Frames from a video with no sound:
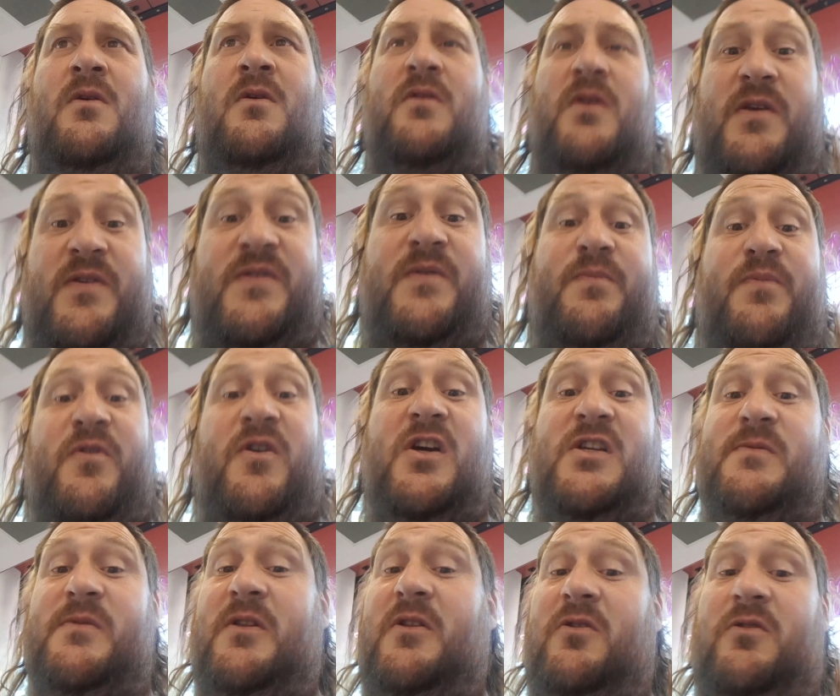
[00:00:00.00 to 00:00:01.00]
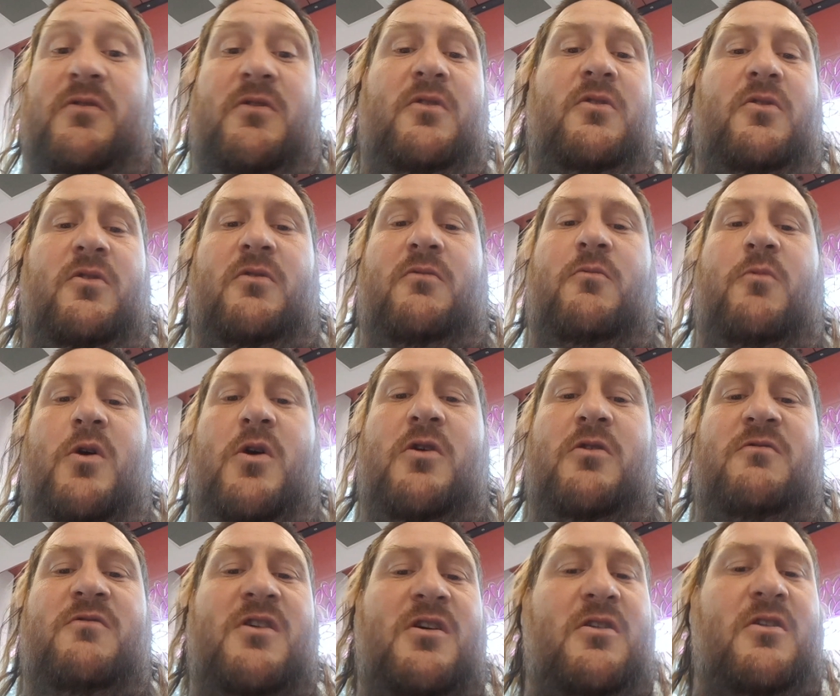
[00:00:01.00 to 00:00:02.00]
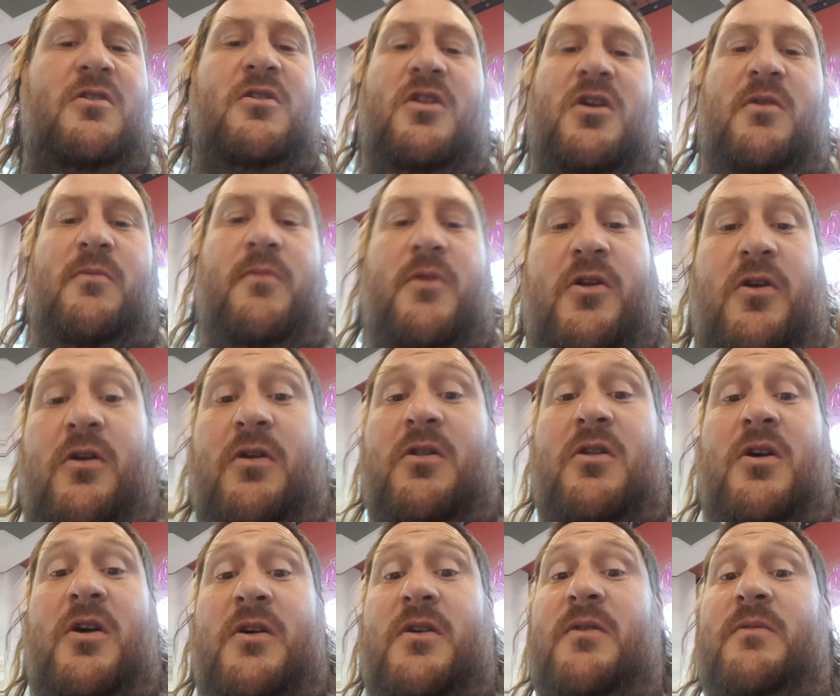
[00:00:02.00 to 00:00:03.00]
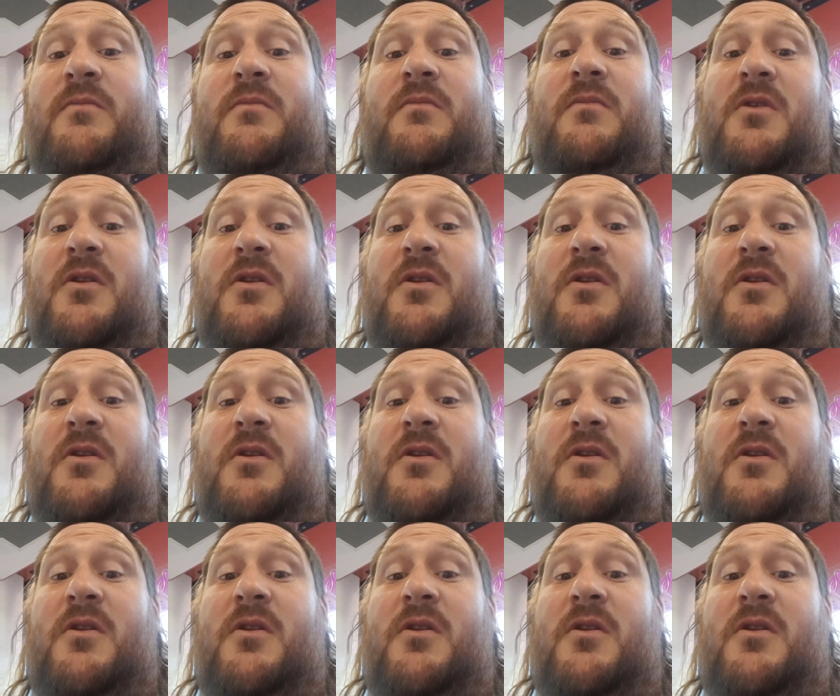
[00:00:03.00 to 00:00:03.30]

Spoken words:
they surprised me. Look, well-run club. I don't like them.